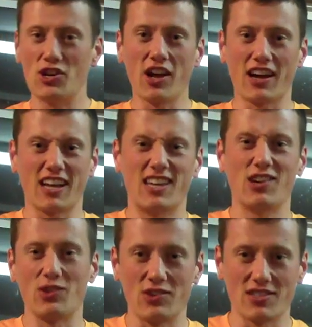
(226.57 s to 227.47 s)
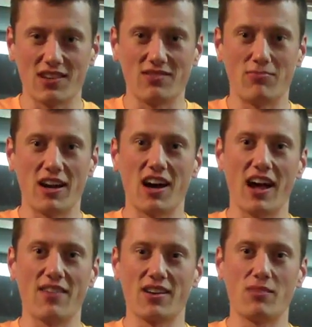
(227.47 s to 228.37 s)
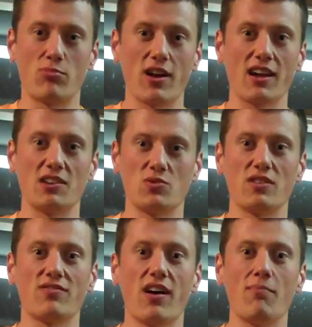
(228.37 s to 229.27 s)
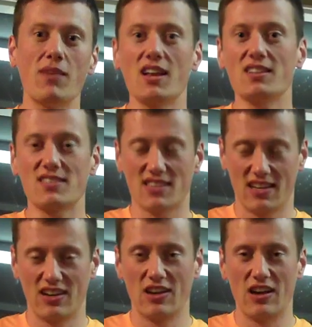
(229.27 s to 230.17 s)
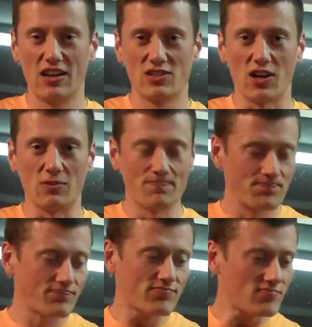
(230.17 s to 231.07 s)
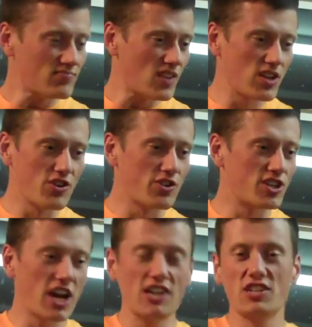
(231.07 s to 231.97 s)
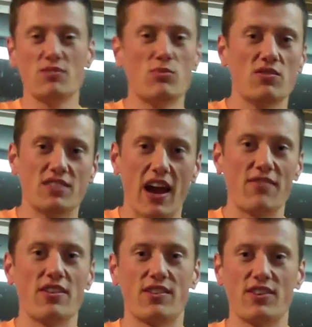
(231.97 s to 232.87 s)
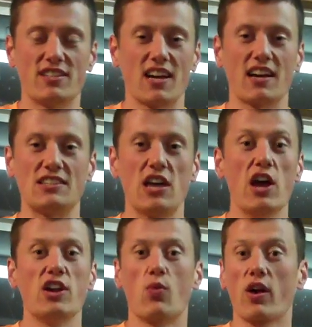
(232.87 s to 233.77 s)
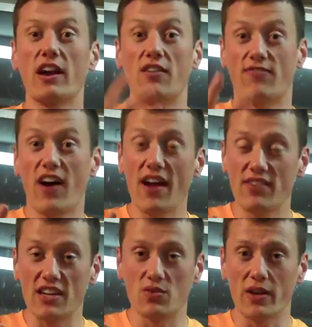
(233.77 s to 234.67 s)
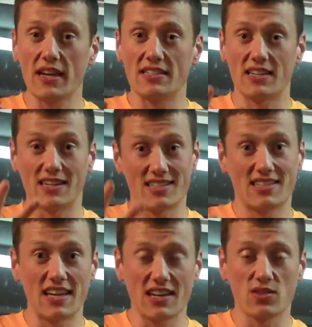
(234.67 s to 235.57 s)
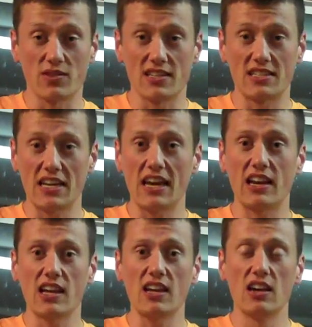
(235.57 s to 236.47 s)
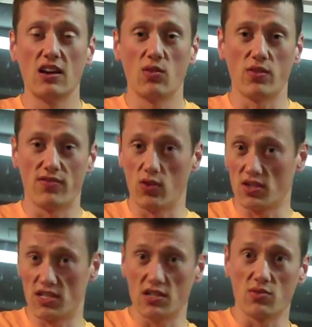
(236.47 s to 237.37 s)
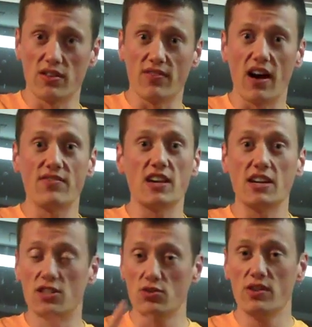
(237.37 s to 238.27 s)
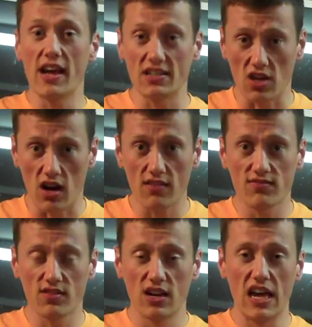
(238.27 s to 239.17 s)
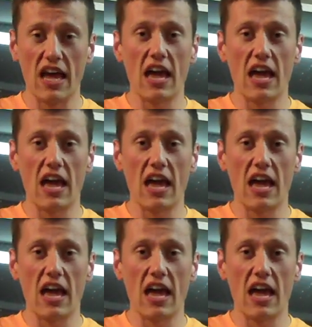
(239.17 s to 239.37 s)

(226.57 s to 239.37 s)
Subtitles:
you're not going to kill yourself by not having a break in 25 minutes. So, you're changing the moves every 30 seconds. You're working out 5 days a week instead of 6 with Insanity, with Focus T25. You get 2 days off.